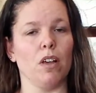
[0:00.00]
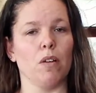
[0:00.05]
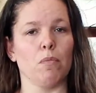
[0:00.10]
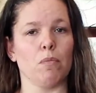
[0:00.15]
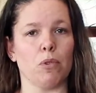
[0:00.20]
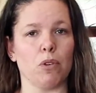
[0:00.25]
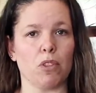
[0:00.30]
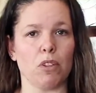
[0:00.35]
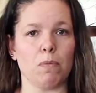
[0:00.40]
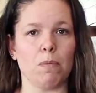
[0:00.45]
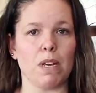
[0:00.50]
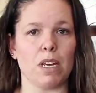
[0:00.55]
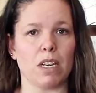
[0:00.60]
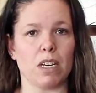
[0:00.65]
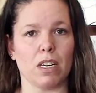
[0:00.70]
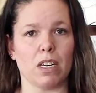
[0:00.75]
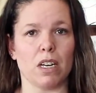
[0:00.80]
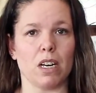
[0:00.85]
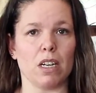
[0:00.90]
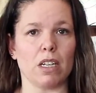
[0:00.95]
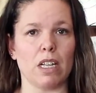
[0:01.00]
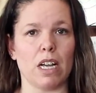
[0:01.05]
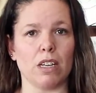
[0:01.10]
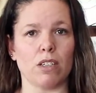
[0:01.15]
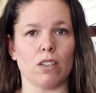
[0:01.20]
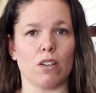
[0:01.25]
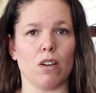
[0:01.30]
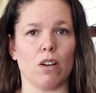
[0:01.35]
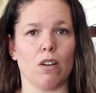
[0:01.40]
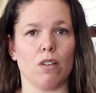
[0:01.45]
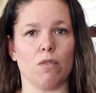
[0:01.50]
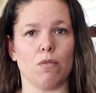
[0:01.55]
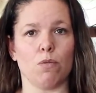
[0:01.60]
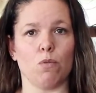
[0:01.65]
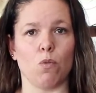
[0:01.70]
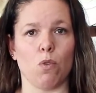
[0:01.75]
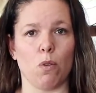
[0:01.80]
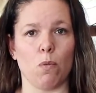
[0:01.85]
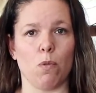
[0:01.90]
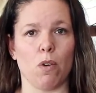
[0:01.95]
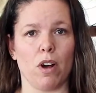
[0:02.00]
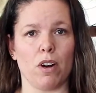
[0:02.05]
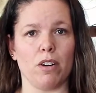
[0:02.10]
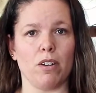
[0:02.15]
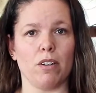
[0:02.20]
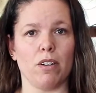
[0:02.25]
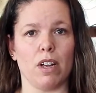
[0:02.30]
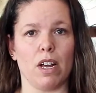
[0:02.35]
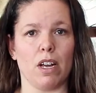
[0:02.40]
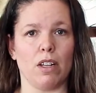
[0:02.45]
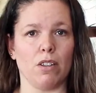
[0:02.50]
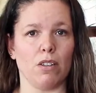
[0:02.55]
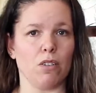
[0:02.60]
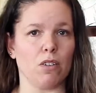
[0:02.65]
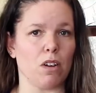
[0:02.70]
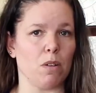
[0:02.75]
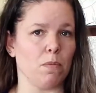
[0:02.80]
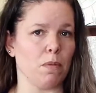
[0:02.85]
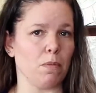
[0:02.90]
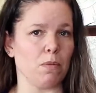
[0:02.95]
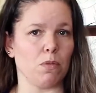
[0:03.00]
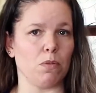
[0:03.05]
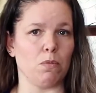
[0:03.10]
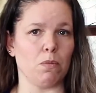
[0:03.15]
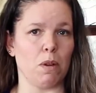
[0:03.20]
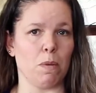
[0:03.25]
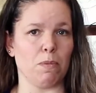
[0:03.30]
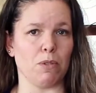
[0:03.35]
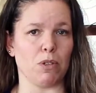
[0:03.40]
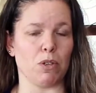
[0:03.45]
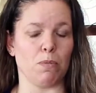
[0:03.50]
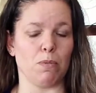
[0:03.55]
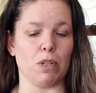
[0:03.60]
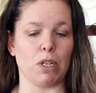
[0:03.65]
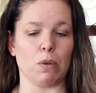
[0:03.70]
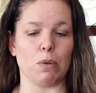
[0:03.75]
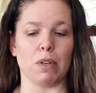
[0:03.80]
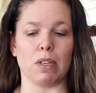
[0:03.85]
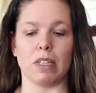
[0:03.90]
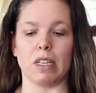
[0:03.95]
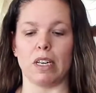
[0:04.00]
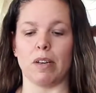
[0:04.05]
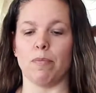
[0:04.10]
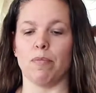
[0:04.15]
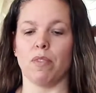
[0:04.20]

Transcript: put them in a glass of warm water and they'll come up to room temperature pretty quickly.